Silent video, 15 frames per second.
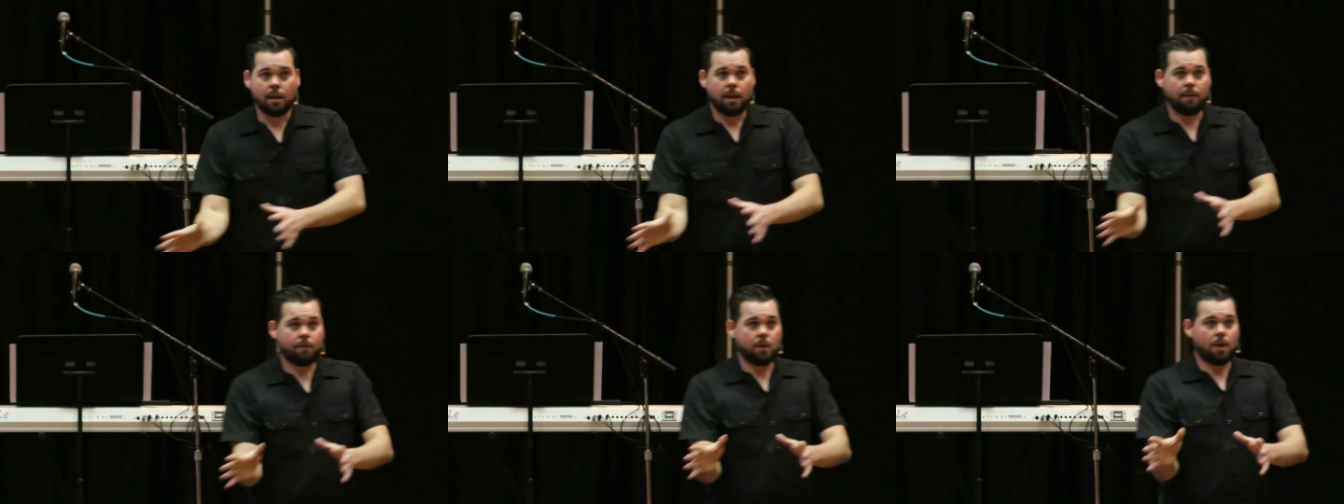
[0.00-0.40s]

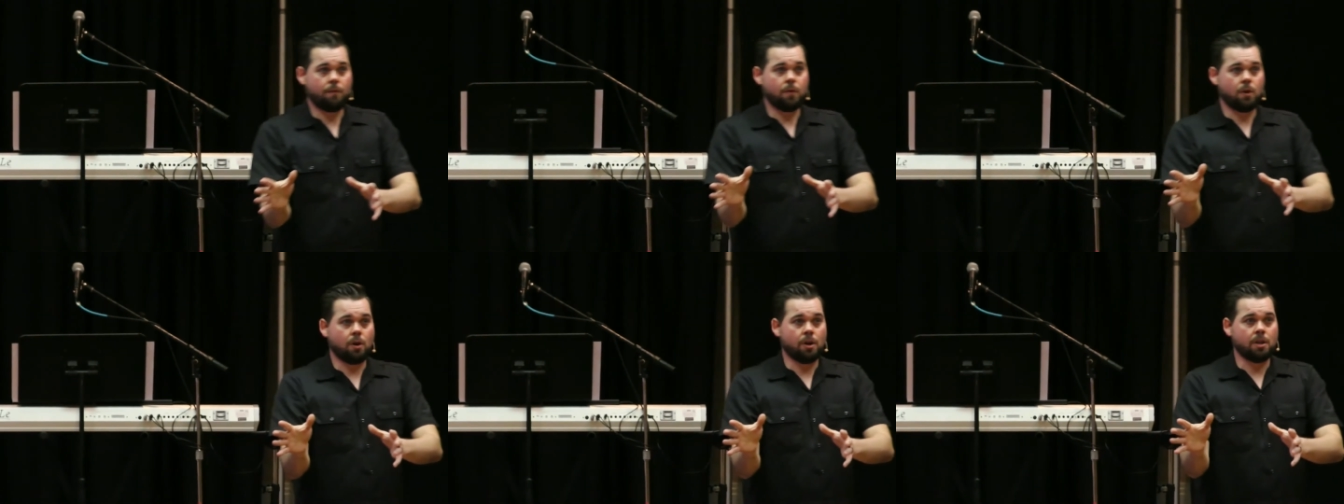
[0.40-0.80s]
If,
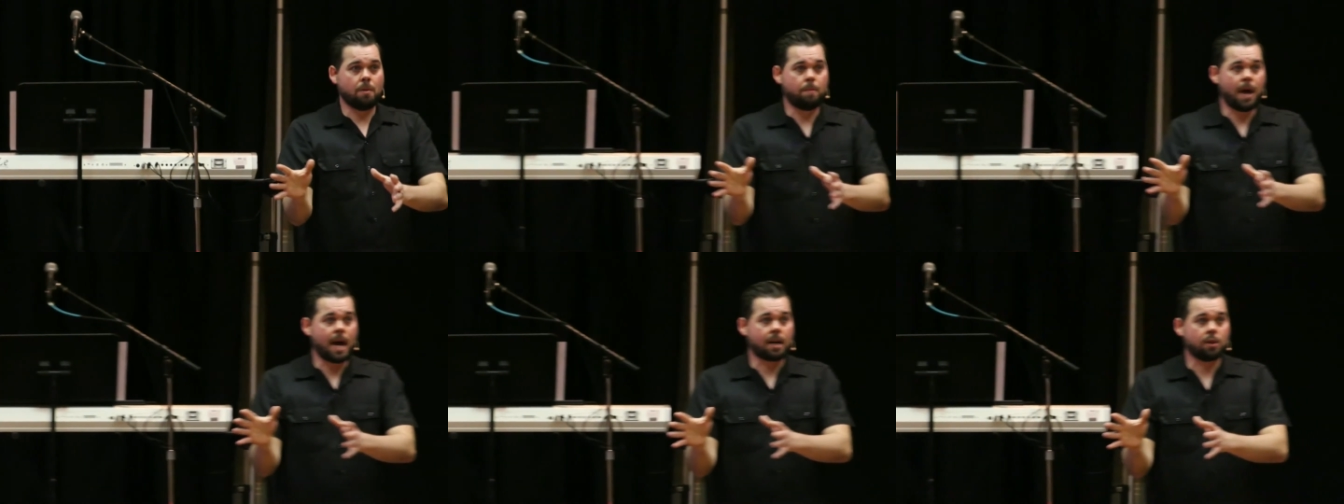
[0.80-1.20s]
if you're in the
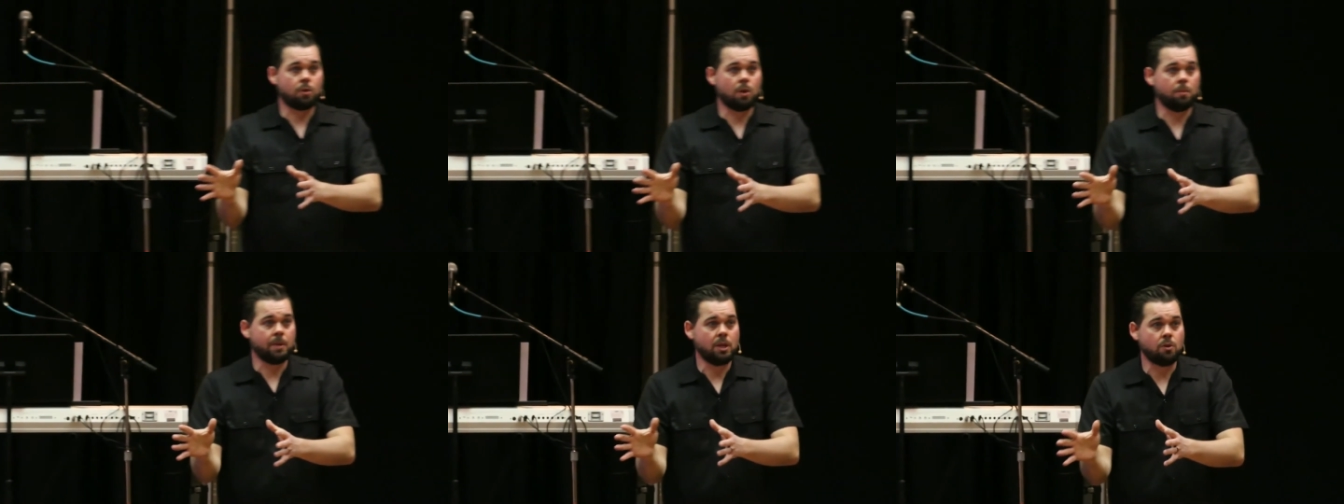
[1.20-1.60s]
back of the
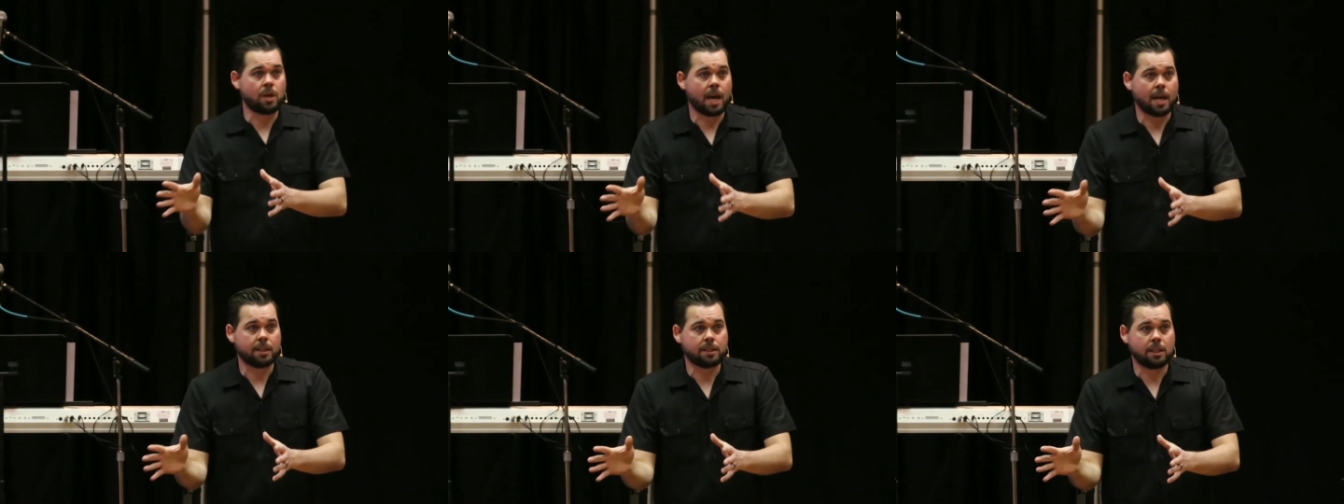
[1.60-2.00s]
room and you
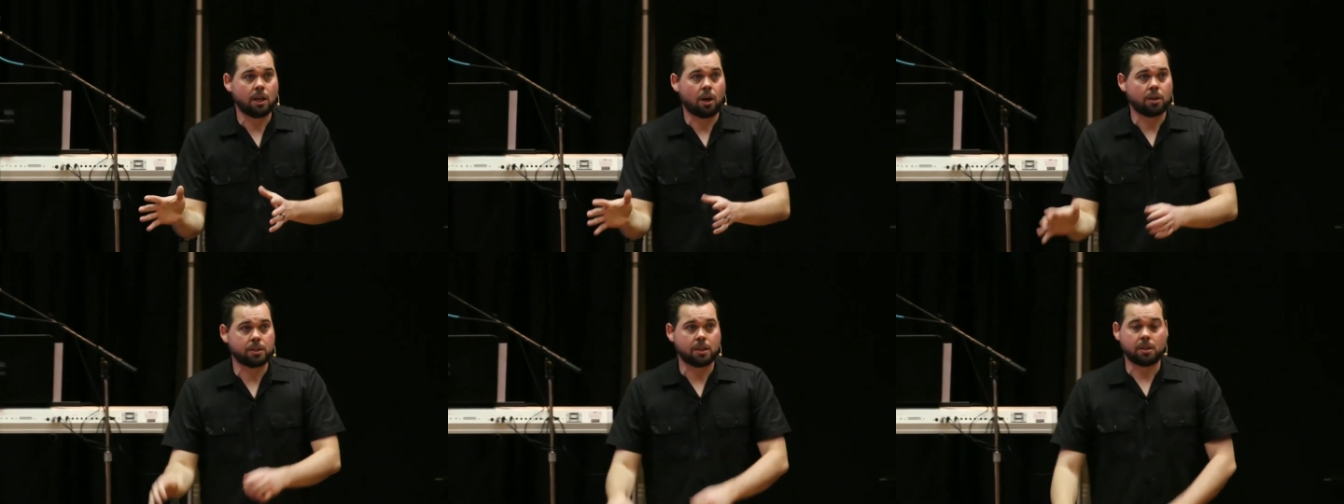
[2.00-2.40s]
can't see,
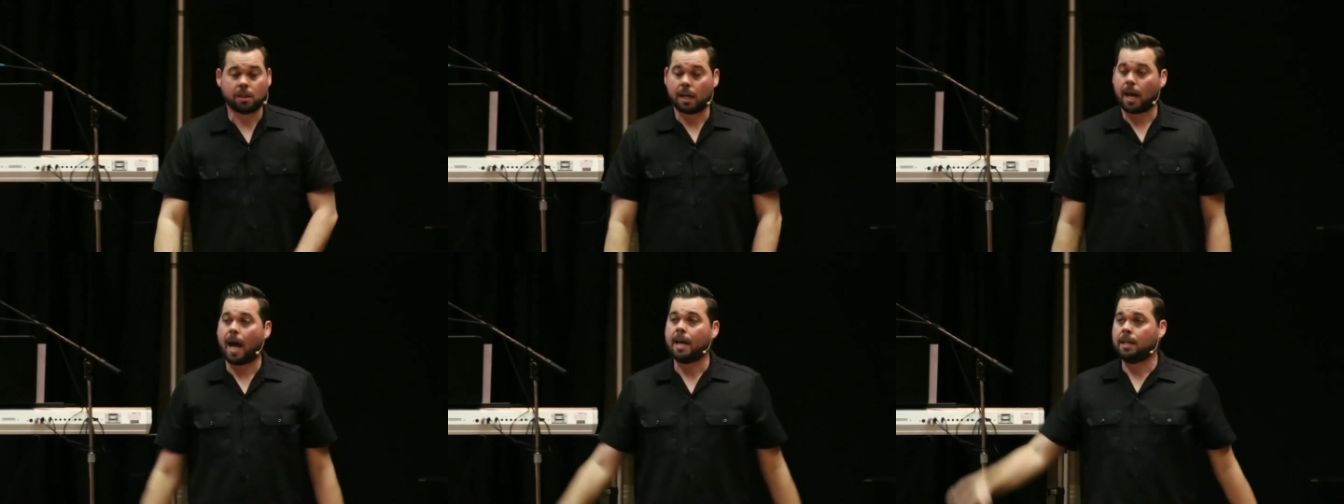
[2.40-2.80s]
all of a sudden you're
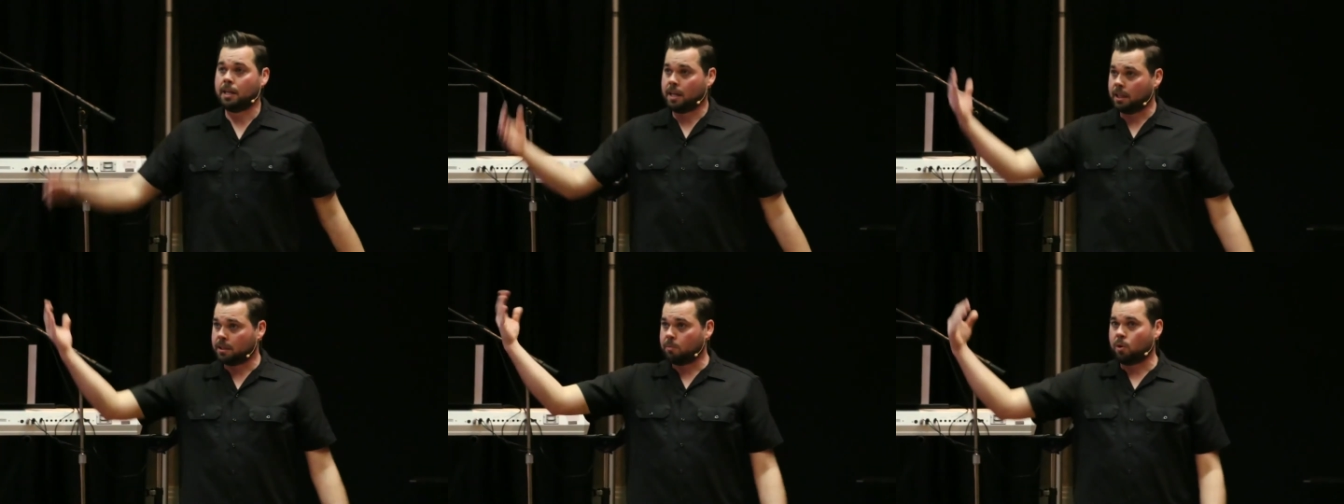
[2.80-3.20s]
like, I need
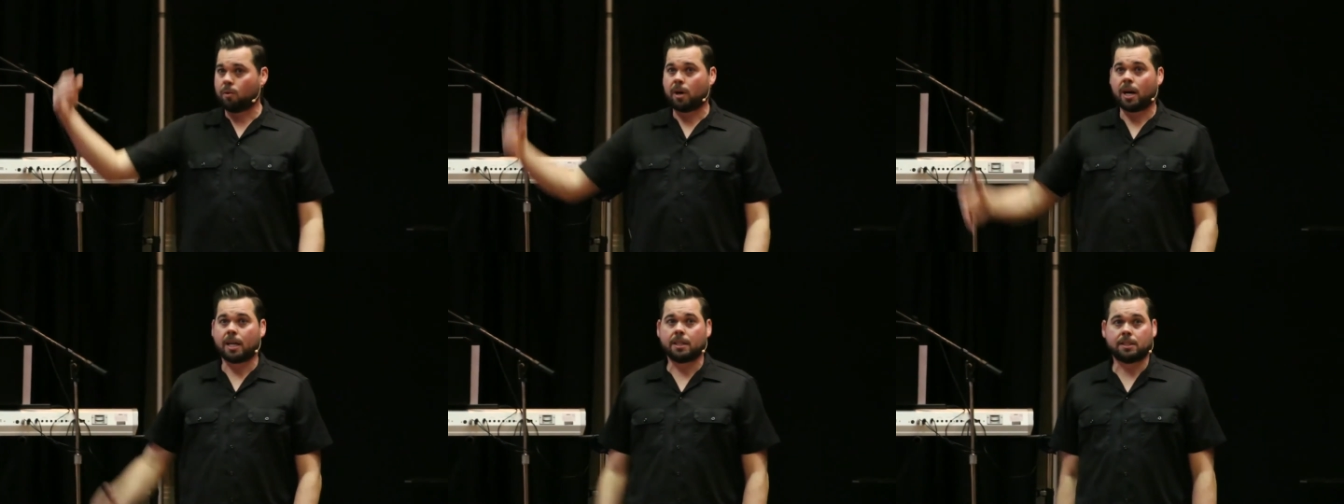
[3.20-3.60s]
to get somewhere
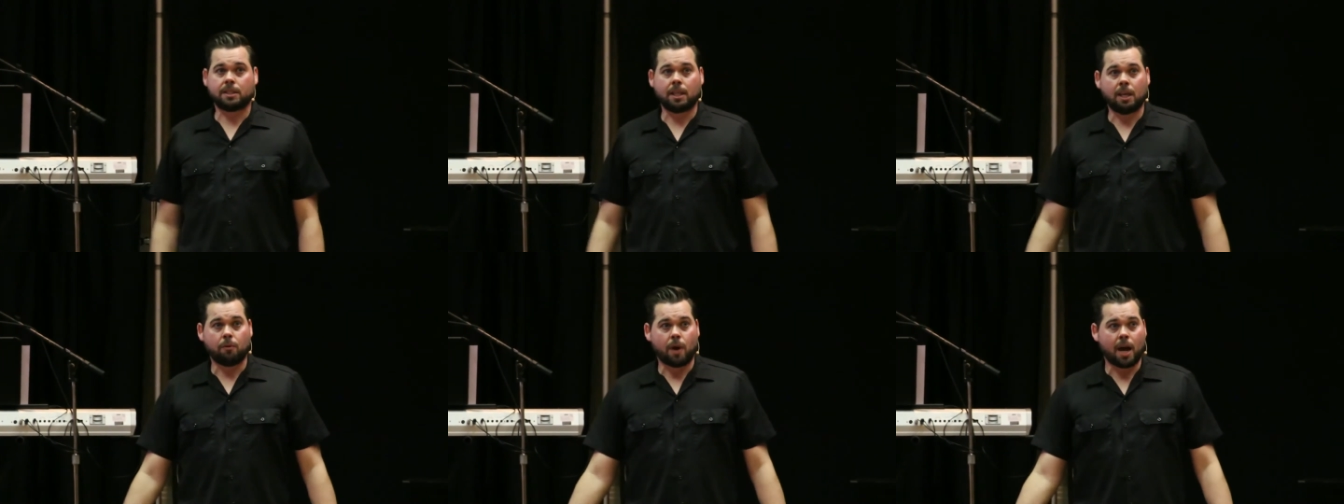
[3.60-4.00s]
where I can
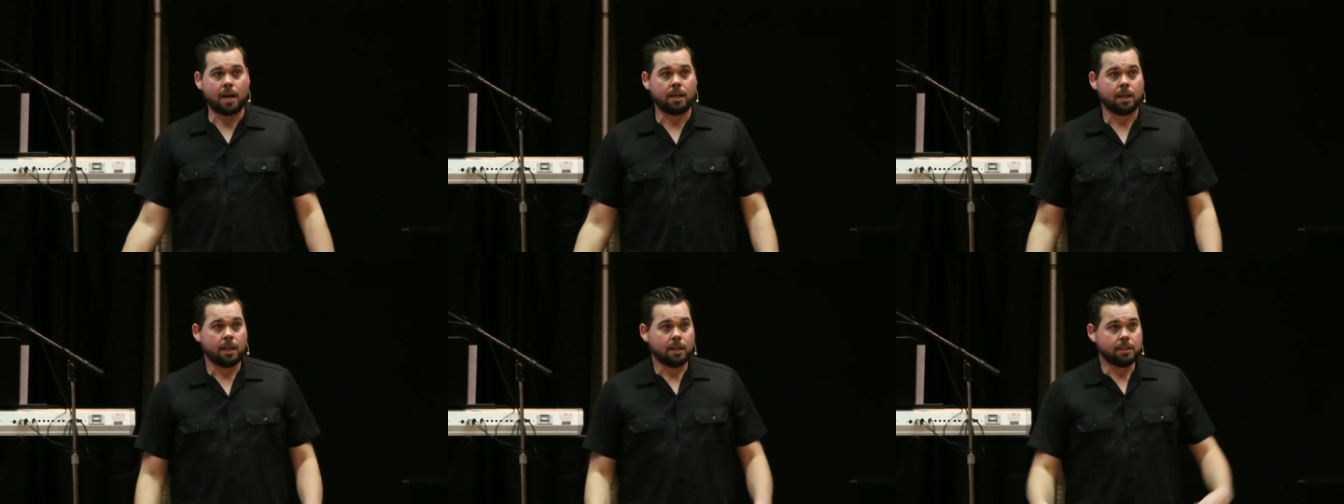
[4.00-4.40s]
see,
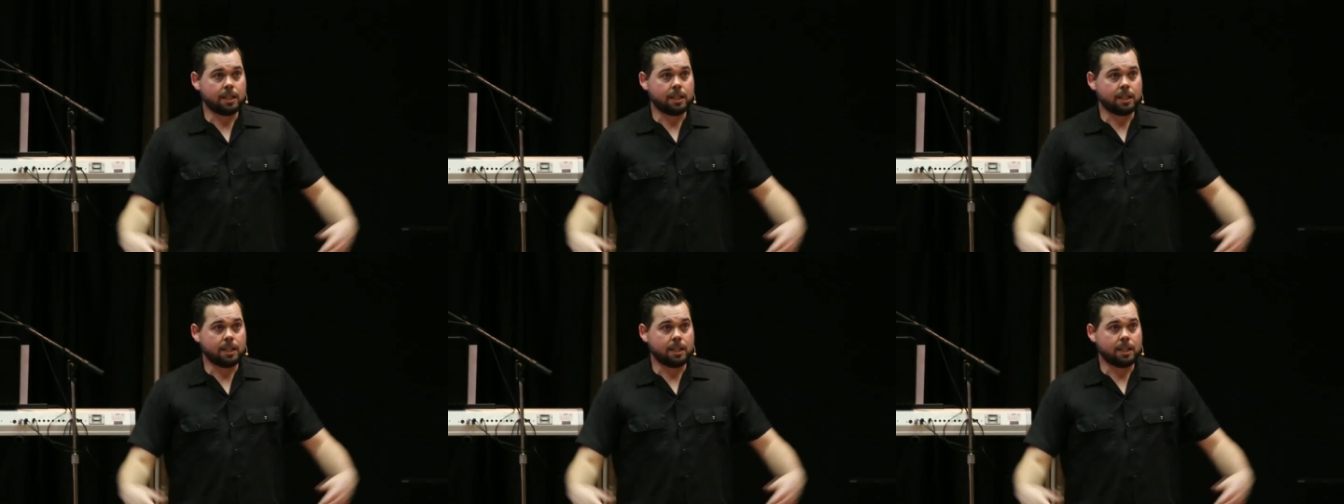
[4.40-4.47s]
right?